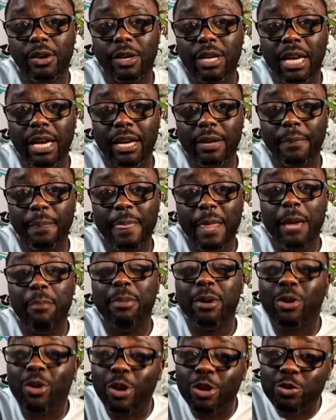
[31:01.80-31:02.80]
Okay,
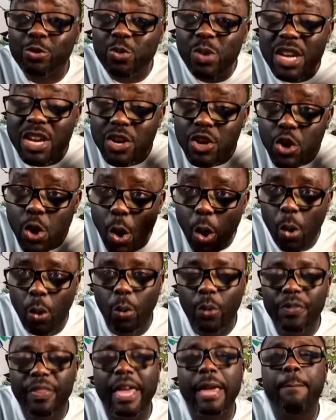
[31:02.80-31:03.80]
because we
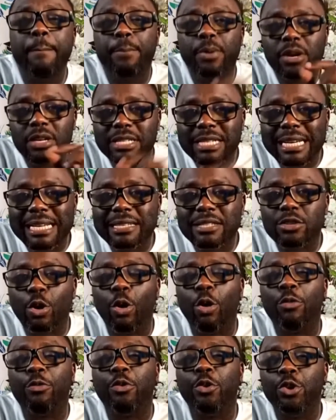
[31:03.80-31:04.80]
know the
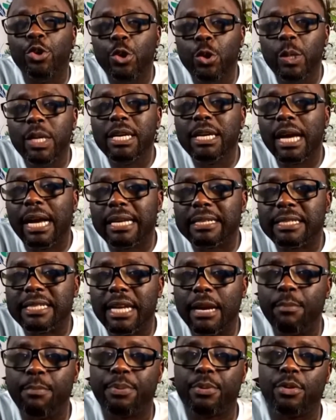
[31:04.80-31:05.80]
importance of doing a
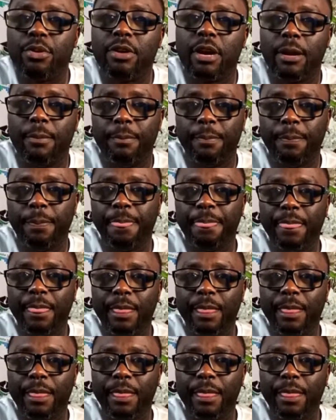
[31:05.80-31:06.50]
STEM program.